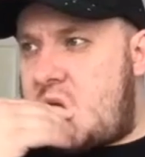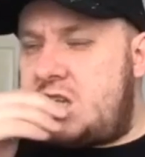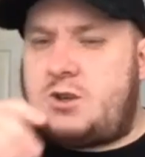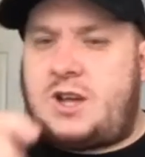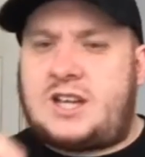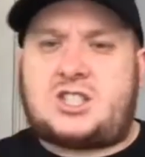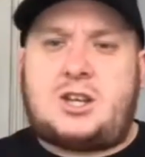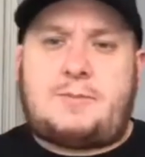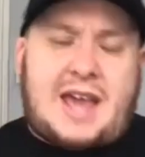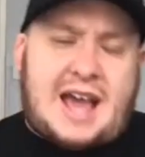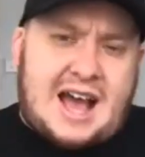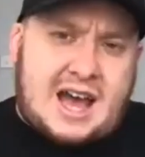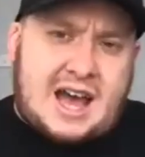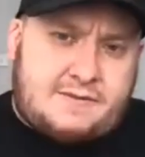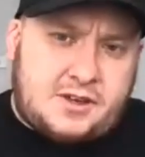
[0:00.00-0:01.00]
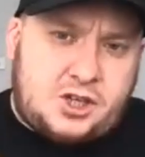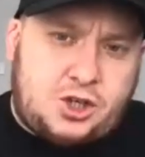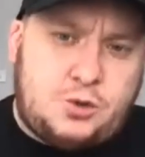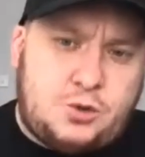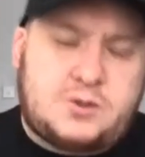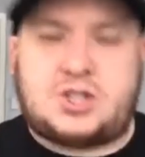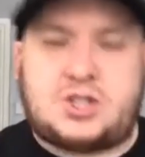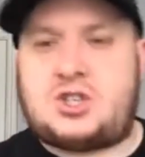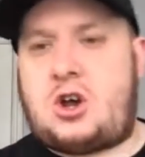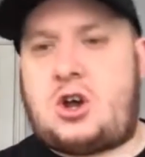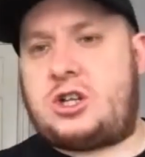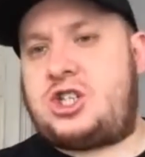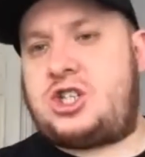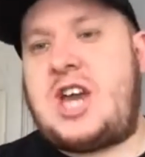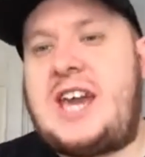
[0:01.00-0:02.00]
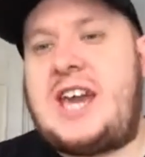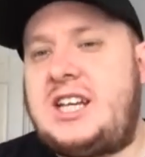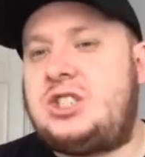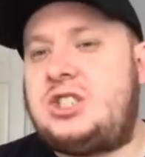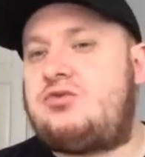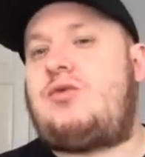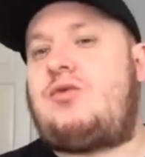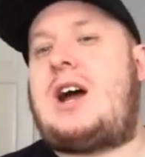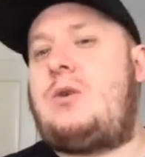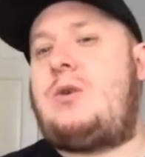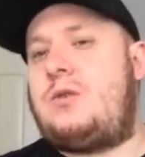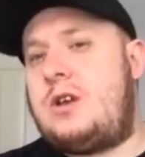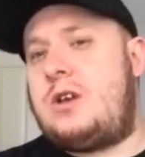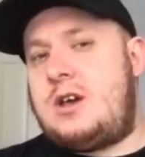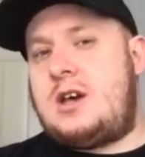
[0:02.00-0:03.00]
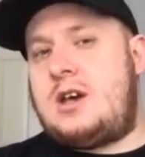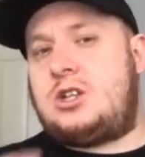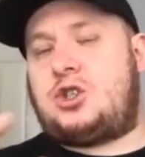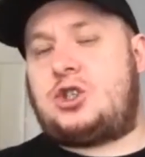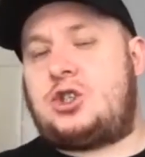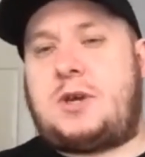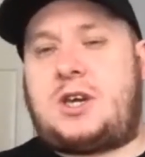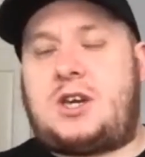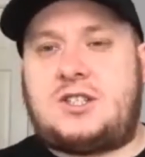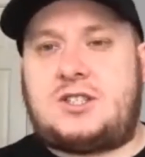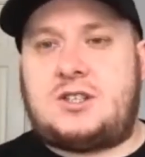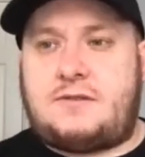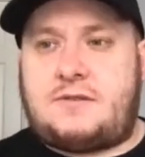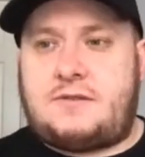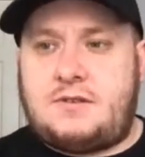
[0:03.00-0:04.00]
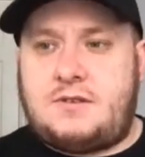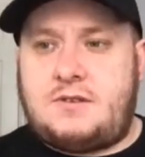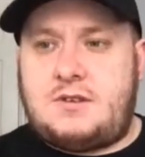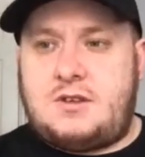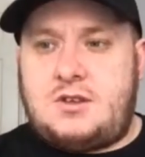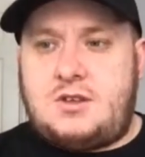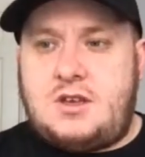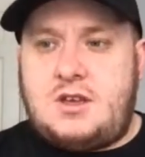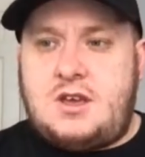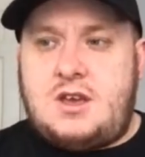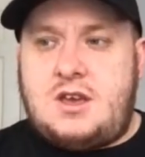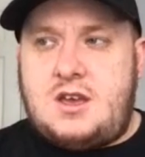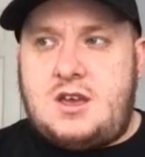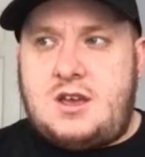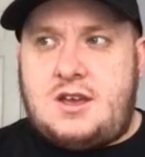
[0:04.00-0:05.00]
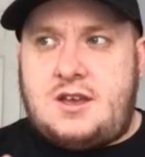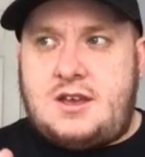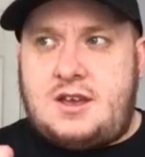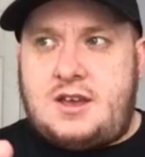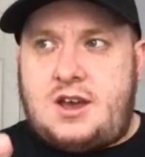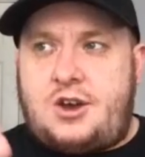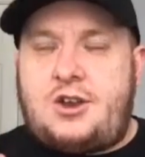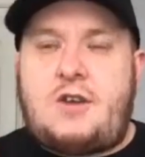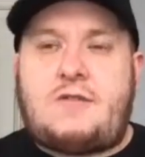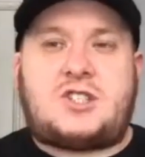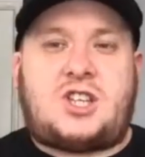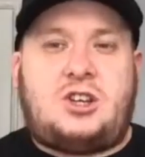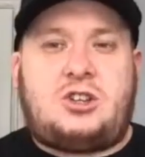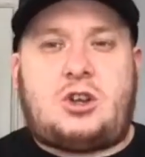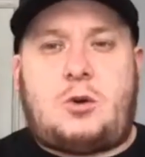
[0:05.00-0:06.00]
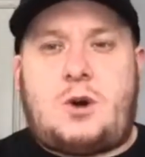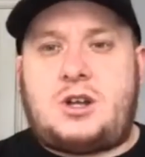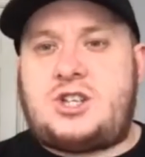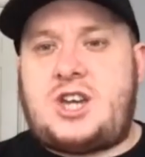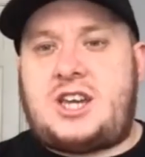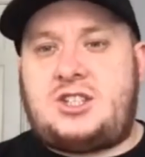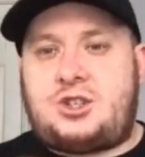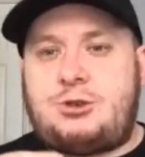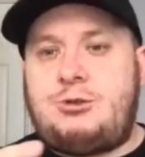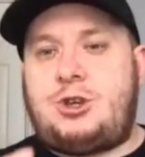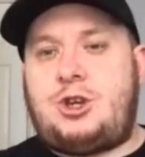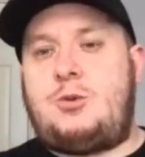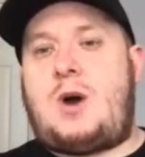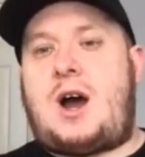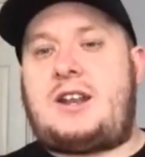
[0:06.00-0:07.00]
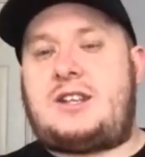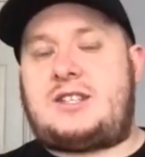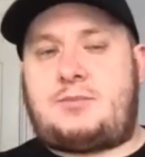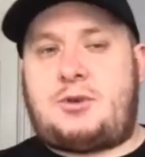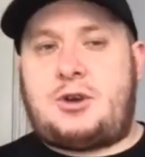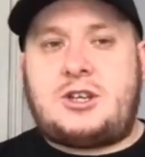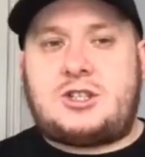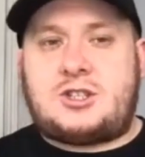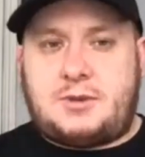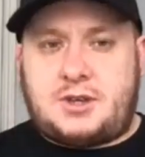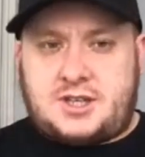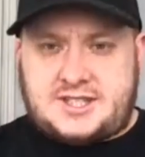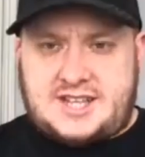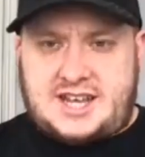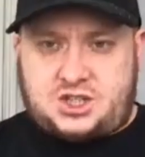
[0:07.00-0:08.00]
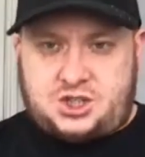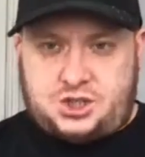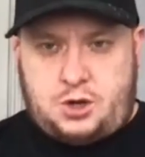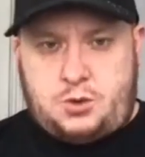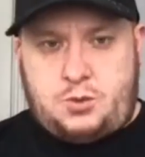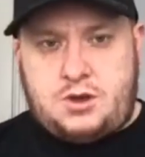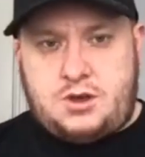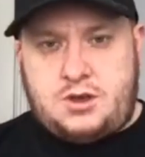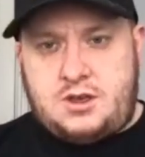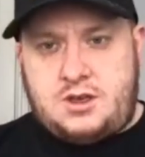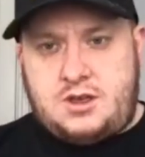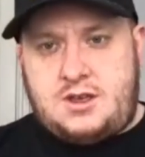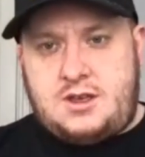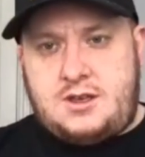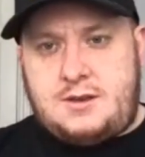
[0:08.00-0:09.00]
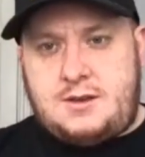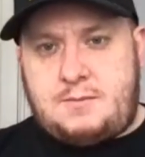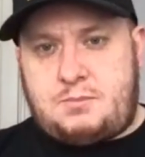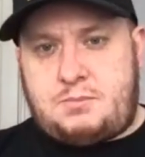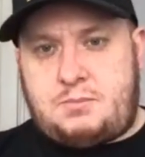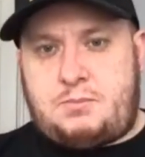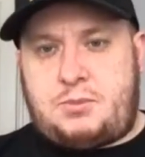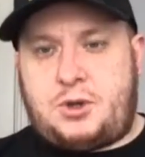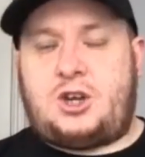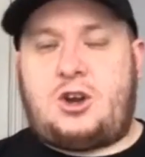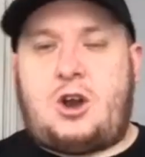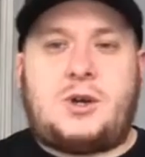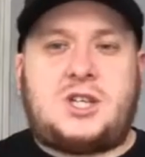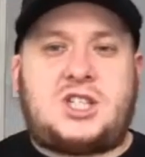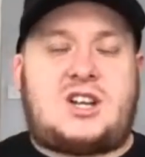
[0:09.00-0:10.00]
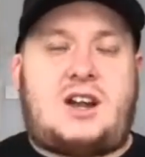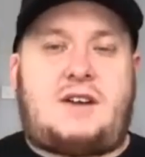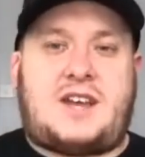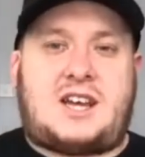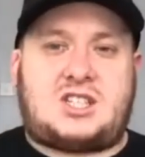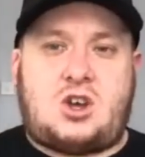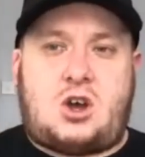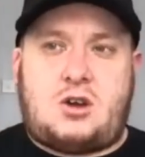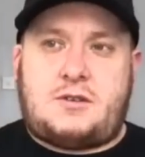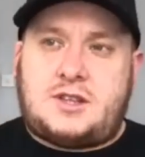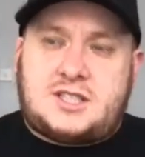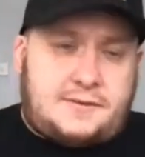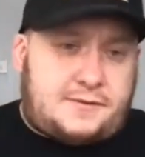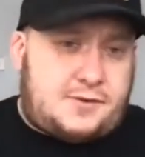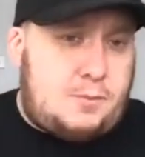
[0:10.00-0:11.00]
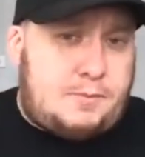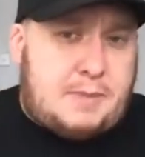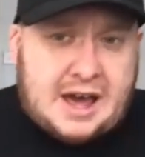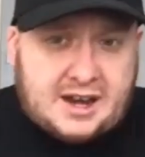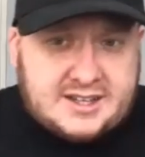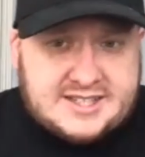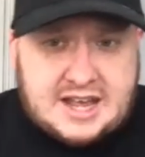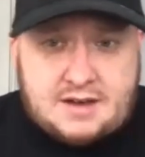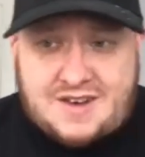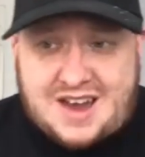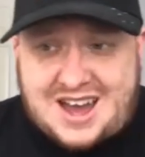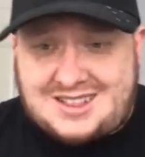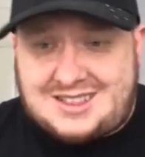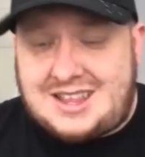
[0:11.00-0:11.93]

So that's going to be hard for you to sort of change round just because of. And obviously, you don't want to change who you are as a person because that's you. But you're always going to have that sort. There's a few battlers that have had